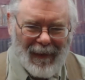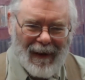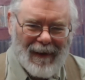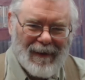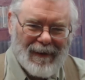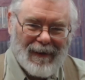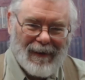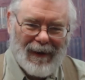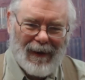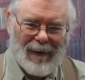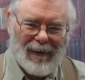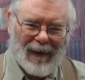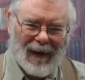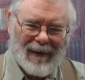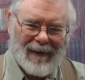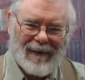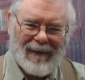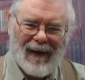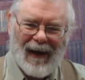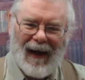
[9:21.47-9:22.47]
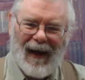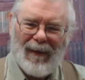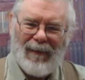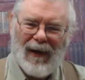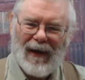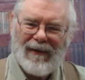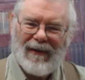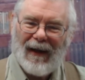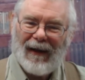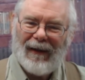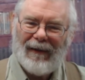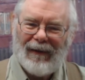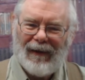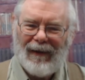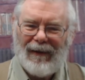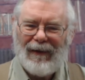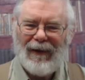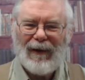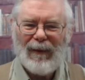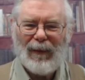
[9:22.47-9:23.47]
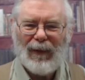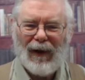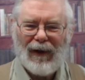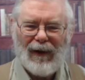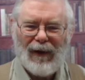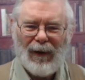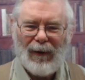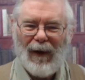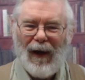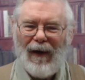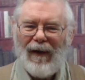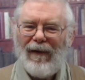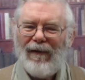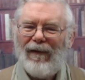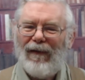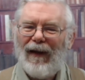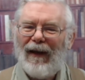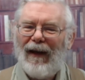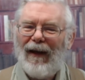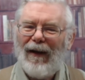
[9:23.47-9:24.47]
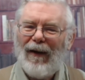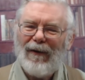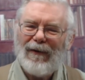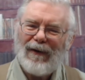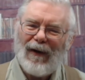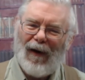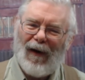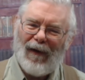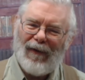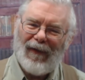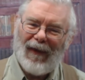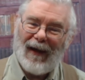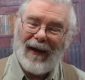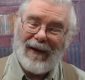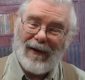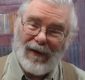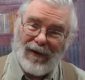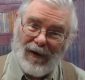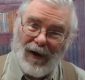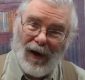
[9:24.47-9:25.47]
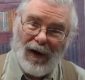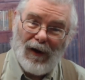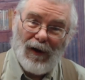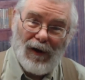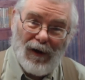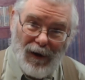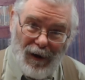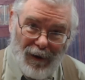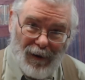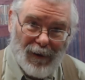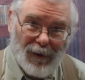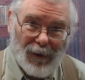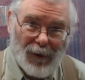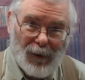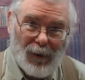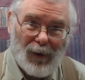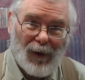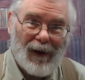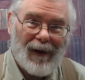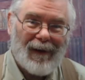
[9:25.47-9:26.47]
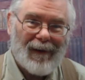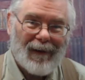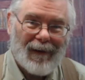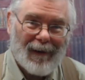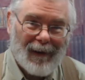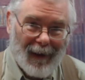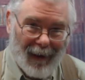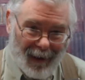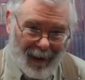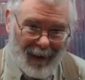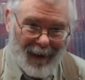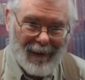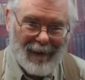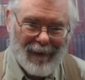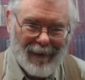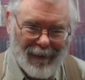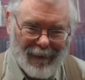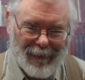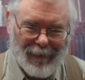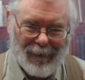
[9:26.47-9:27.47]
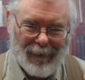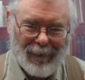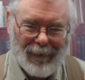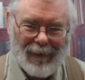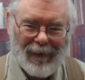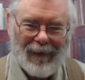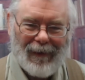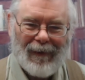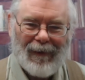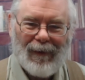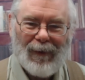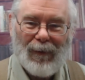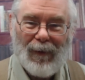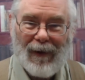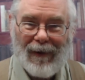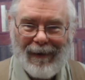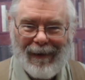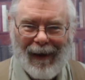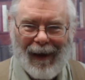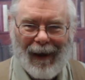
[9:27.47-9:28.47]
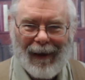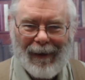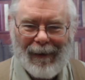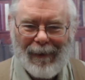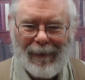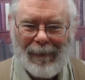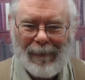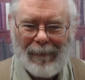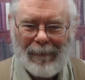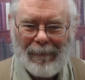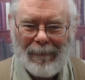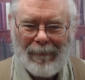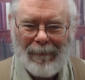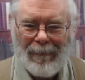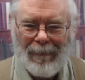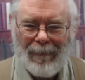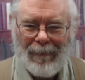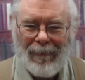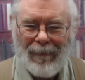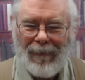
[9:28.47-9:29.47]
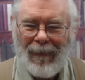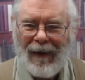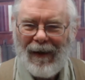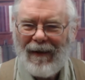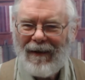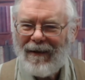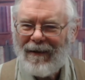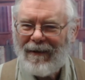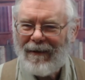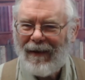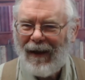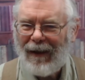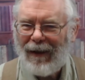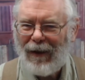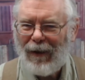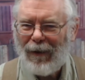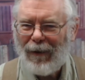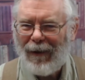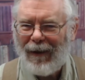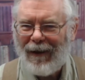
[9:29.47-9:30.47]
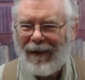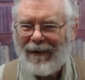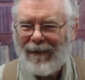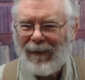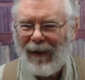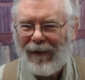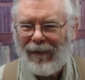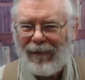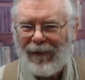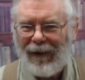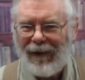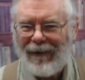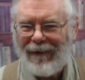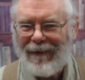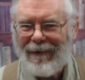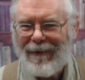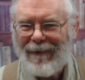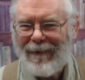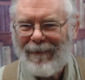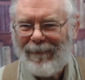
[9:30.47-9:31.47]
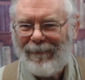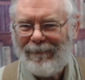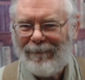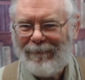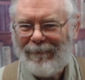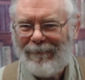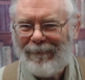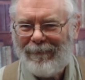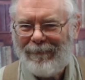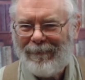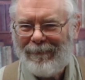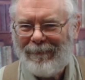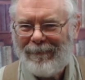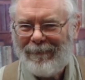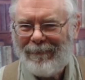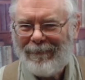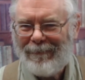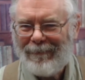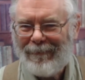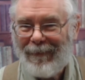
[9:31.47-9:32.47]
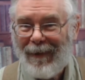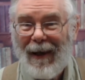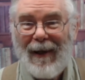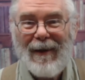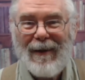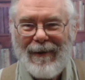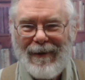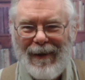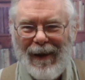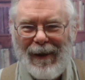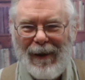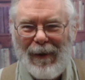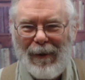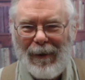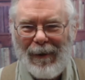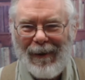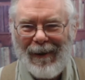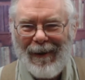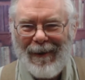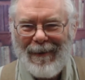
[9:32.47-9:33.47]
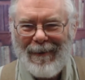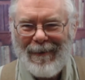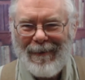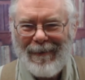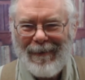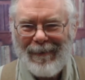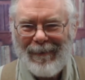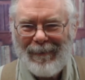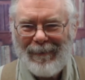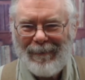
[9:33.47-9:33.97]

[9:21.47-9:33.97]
See you next time as I continue to bring you videos on things you can do with tech. Stay curious, my friends. Stay curious.